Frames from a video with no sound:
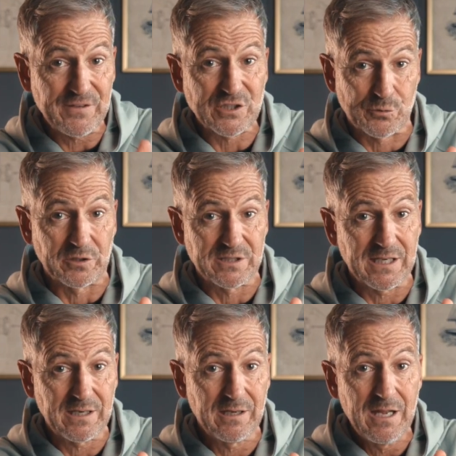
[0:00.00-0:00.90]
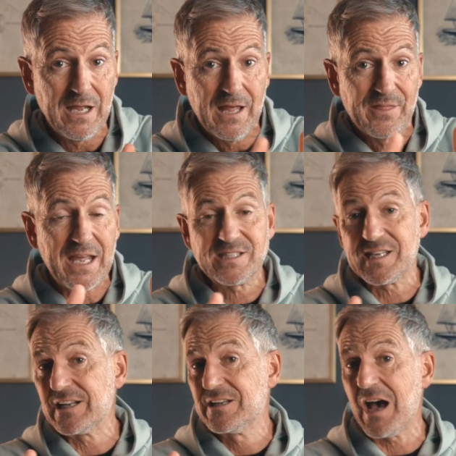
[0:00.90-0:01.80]
of Israel did. They
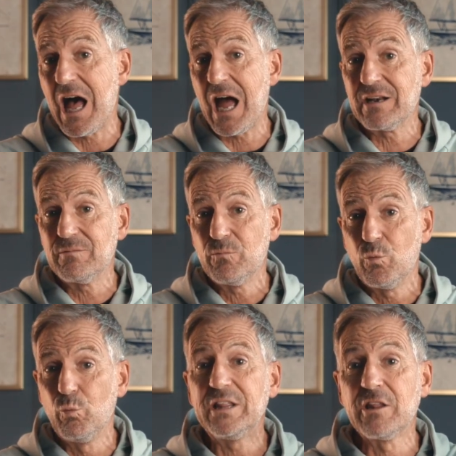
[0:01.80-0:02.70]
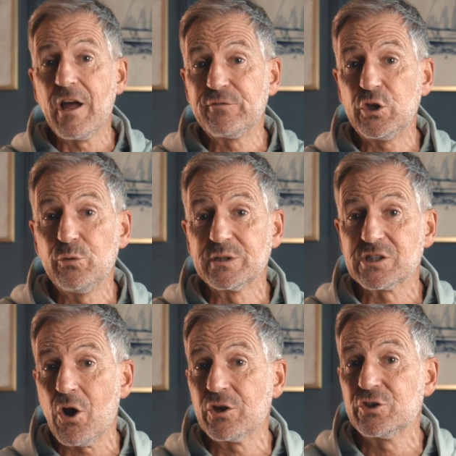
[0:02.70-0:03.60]
said, God, we love you as
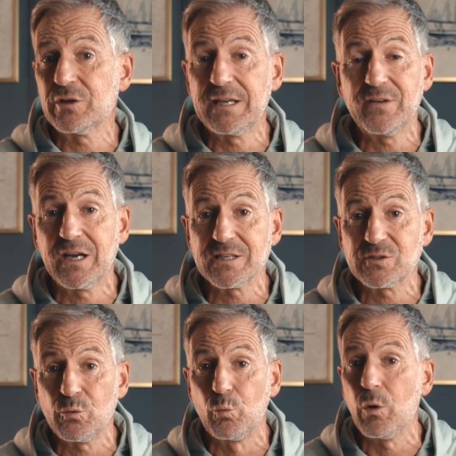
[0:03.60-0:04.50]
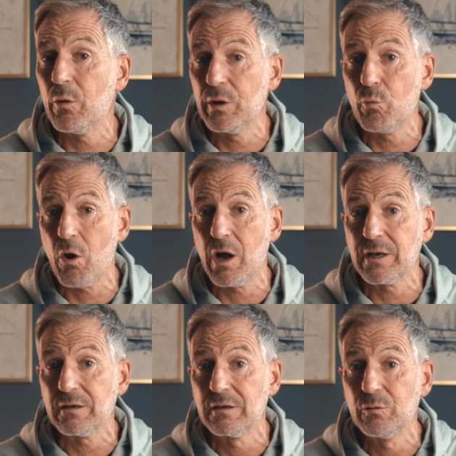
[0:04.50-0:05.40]
long as you're giving us what we
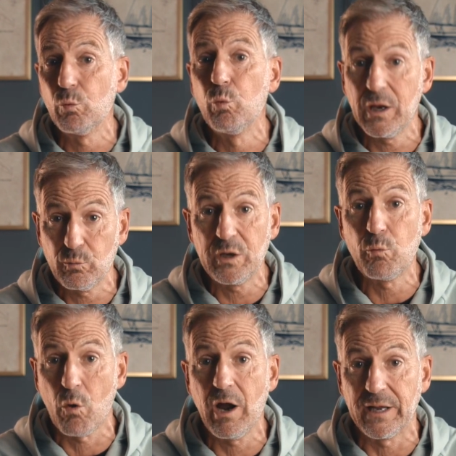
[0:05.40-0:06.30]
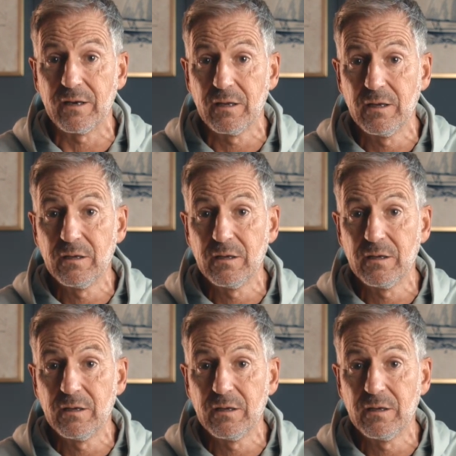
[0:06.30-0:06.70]
want when we want it.